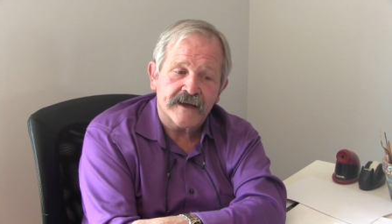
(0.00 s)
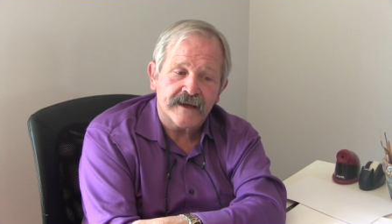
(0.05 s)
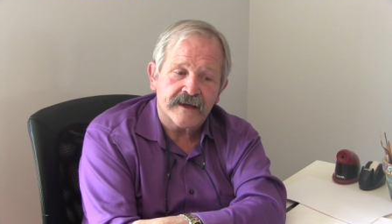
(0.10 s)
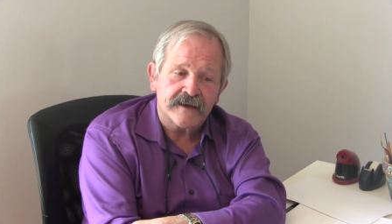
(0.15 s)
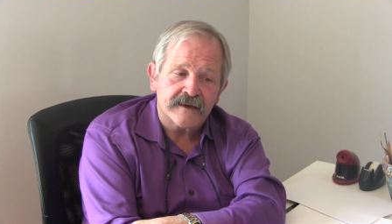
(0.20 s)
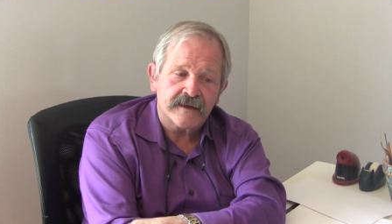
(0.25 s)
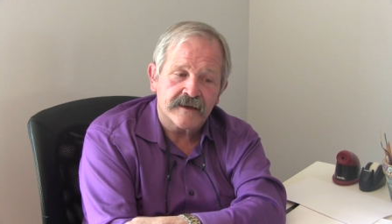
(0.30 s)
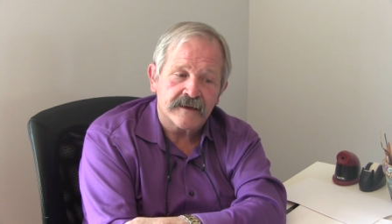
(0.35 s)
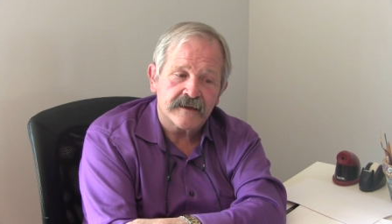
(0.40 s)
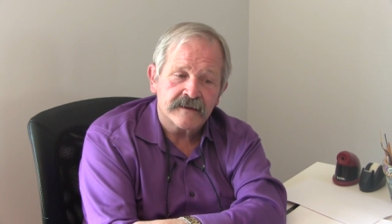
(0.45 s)

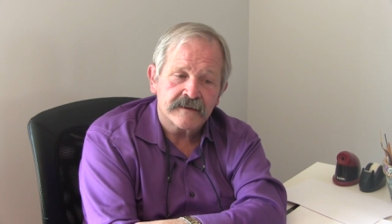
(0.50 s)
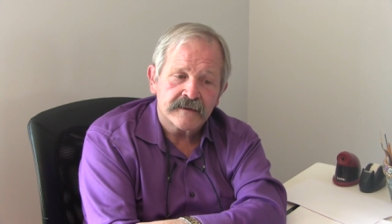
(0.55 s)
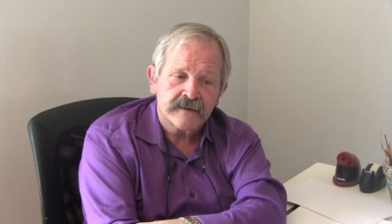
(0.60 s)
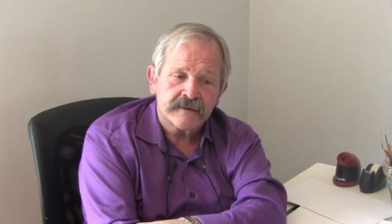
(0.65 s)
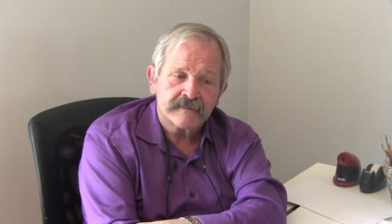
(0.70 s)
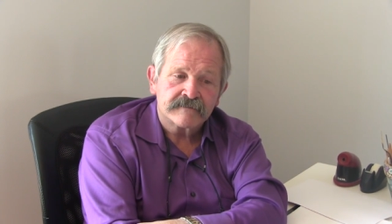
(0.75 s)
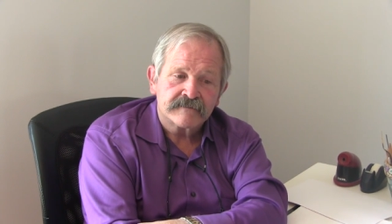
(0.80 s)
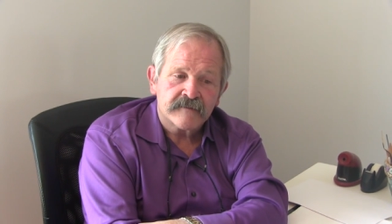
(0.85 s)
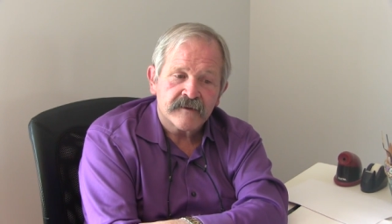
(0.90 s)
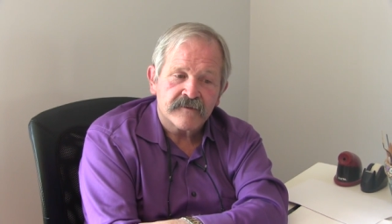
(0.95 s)
And
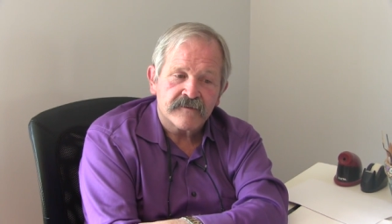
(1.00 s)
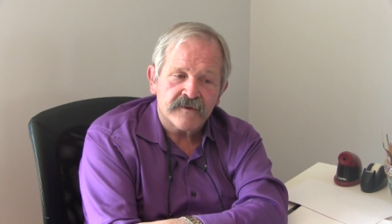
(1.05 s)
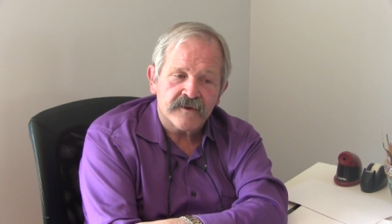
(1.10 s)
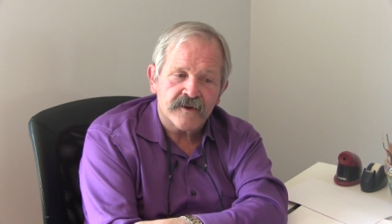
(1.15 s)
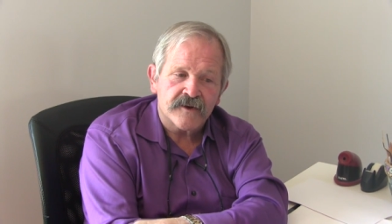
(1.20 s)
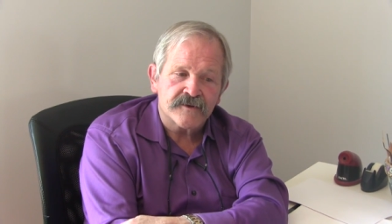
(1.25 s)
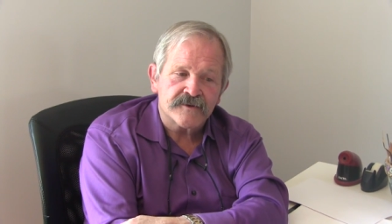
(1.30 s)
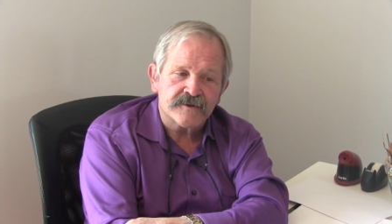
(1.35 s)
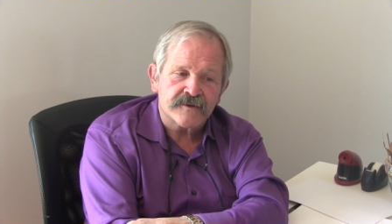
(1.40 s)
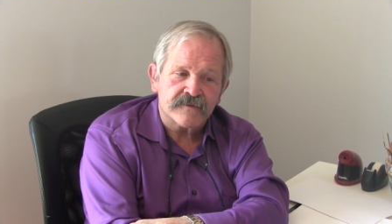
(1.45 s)
for
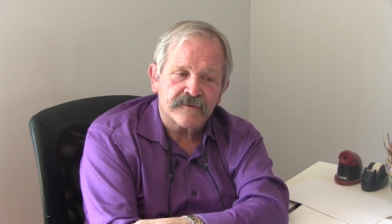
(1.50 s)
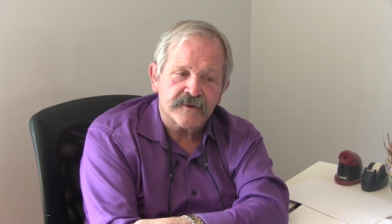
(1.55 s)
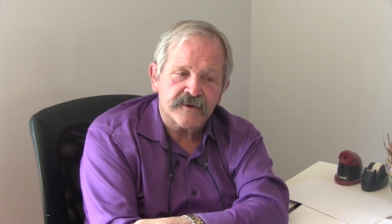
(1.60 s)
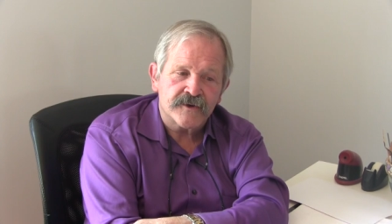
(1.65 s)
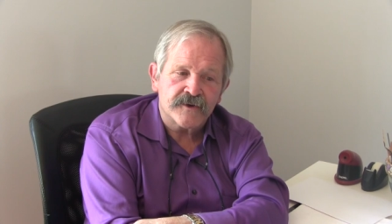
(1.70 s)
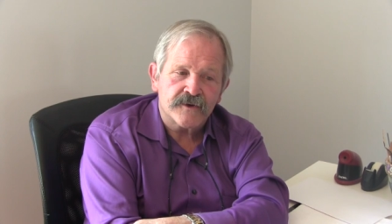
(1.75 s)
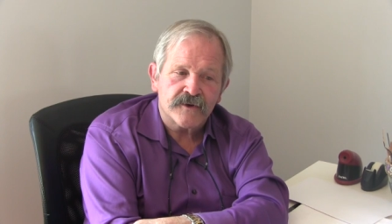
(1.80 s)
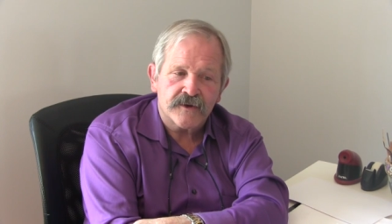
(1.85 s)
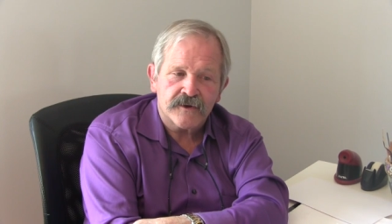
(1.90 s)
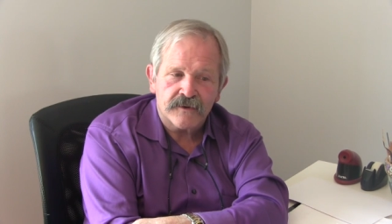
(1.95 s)
those of
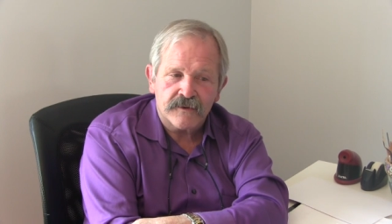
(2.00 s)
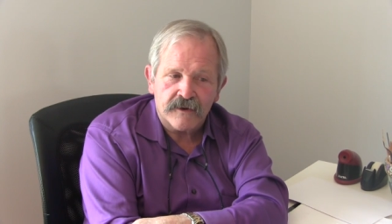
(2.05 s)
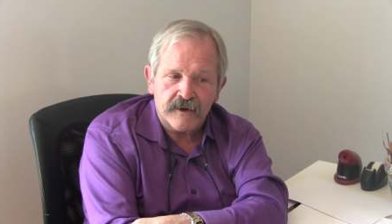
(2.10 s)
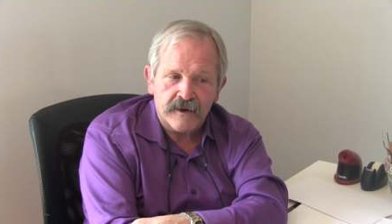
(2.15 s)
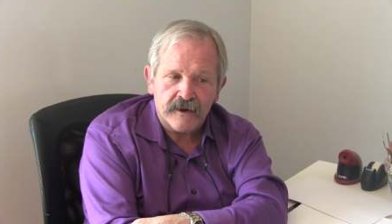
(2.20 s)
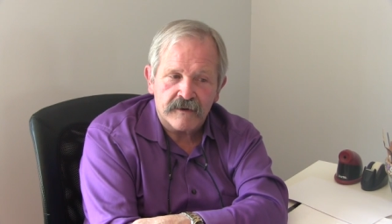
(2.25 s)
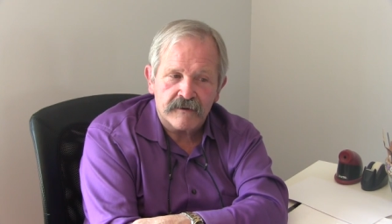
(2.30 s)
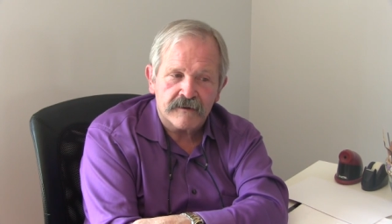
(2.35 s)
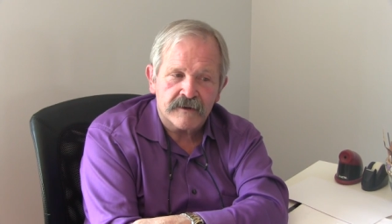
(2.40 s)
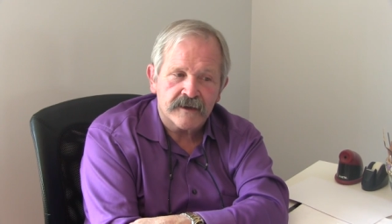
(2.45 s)
you who
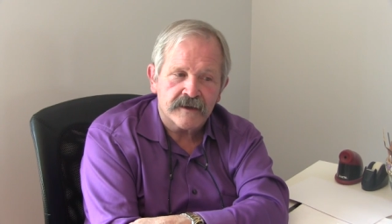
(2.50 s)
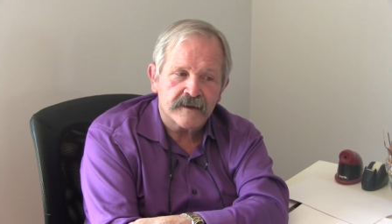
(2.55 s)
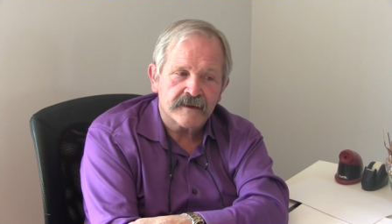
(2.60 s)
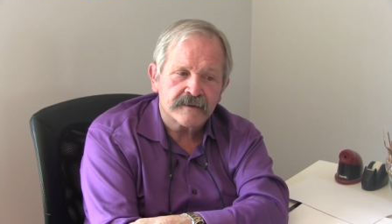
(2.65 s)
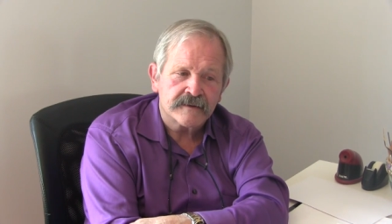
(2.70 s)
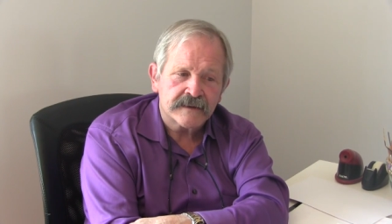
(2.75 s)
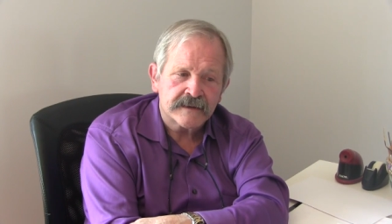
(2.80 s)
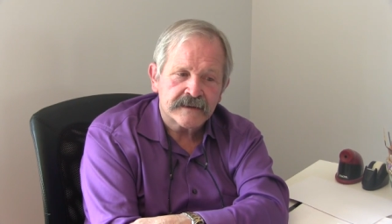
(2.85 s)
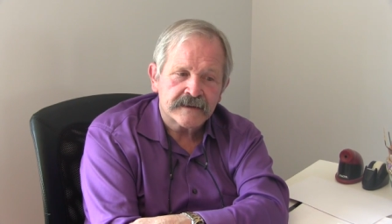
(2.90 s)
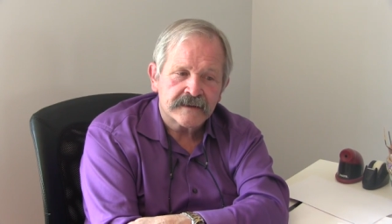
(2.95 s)

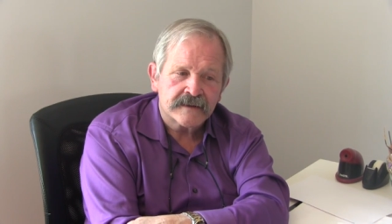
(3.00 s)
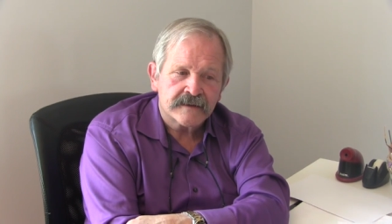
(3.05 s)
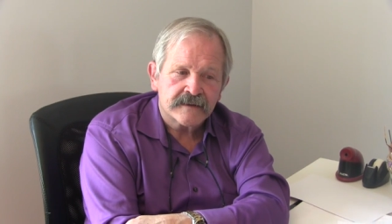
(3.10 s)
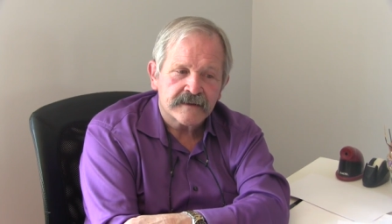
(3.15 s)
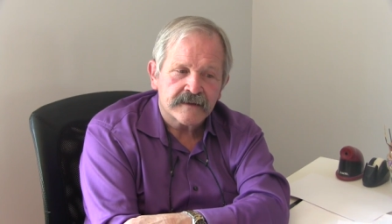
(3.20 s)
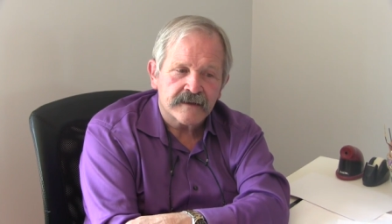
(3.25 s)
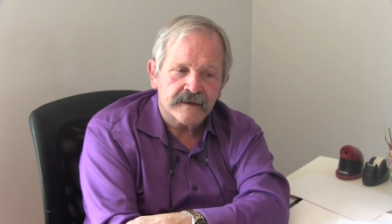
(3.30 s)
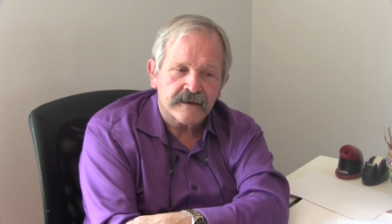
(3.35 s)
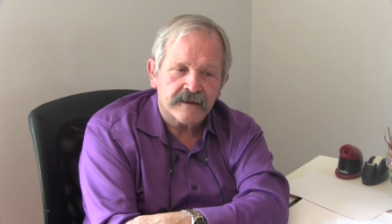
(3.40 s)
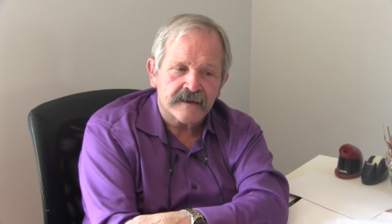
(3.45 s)
are
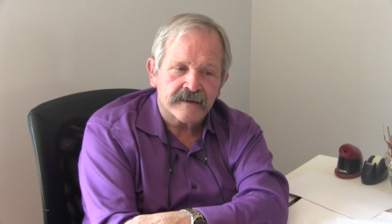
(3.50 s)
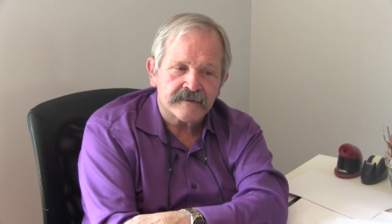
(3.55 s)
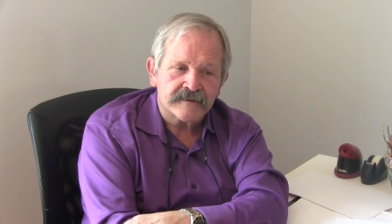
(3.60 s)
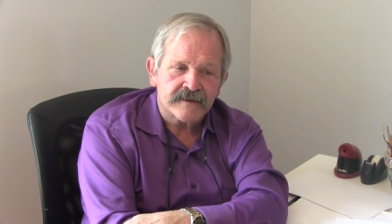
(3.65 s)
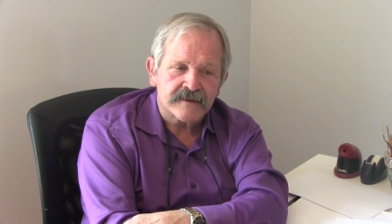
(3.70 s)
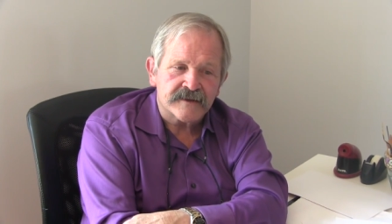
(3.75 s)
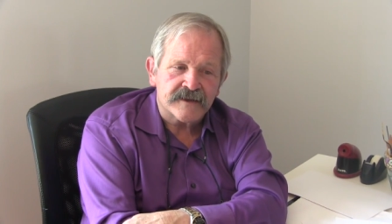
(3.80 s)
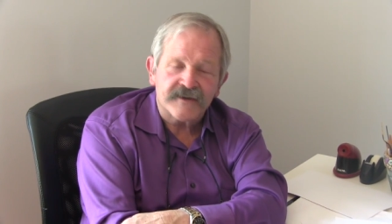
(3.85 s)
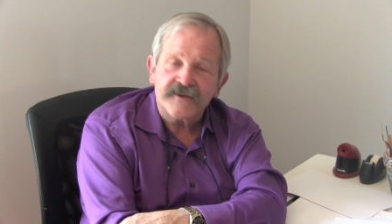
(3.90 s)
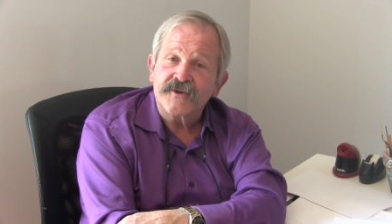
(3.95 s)

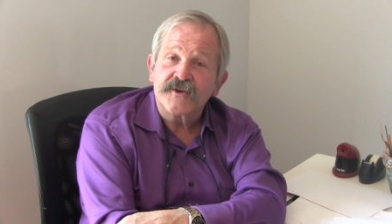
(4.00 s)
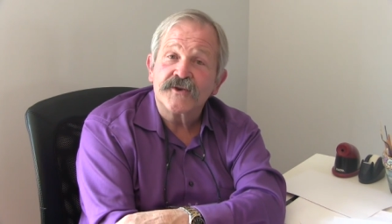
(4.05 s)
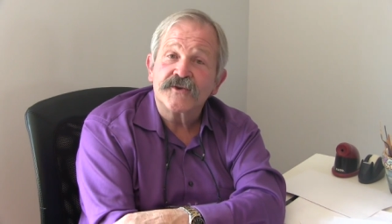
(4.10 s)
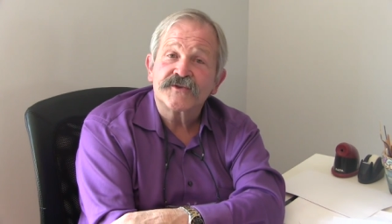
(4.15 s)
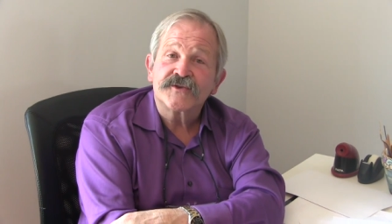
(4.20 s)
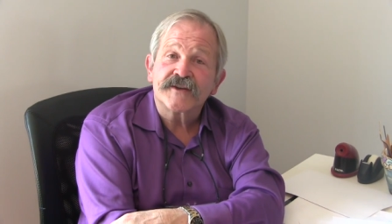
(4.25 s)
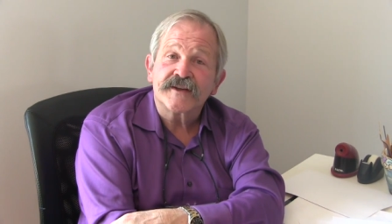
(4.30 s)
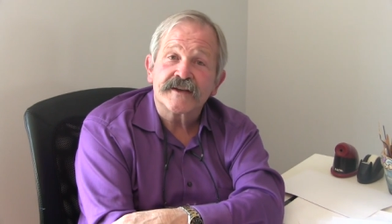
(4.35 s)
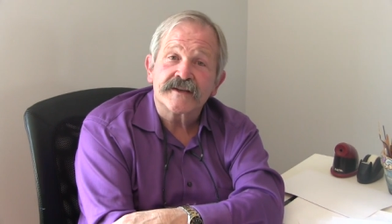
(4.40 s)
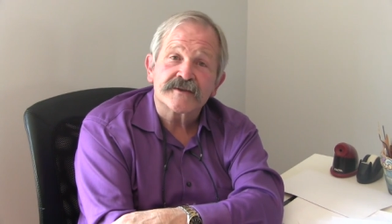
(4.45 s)
just
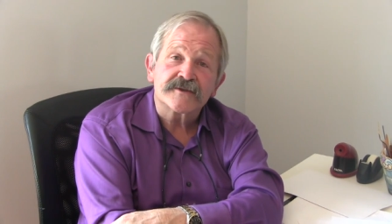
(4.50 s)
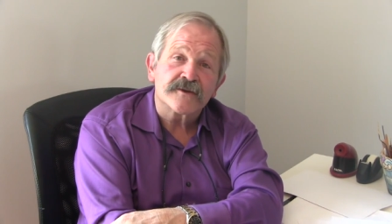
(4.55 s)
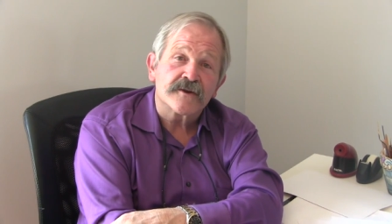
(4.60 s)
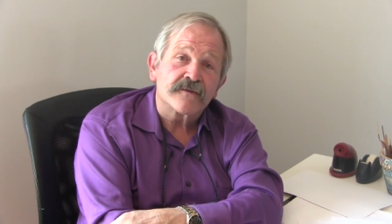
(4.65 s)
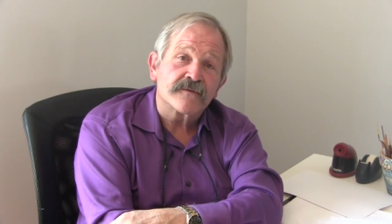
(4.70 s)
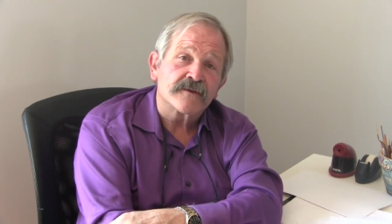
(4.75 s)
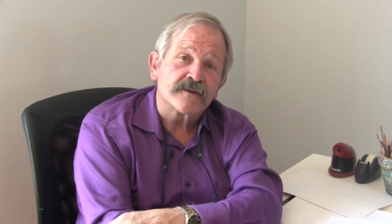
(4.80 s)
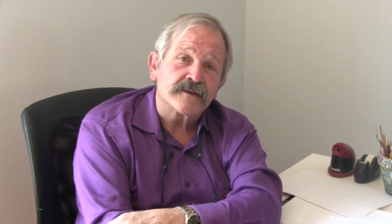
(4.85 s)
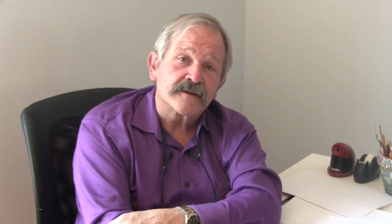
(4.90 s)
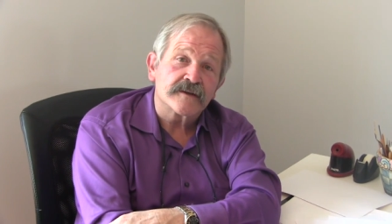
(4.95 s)
enthusiasts
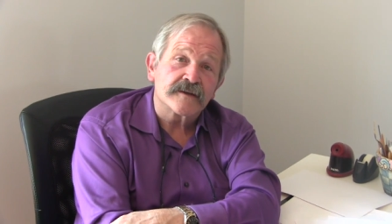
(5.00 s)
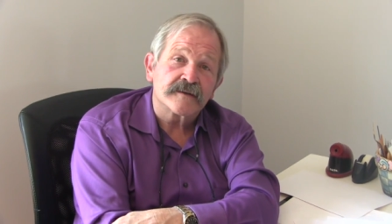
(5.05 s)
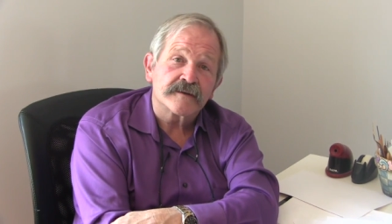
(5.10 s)
over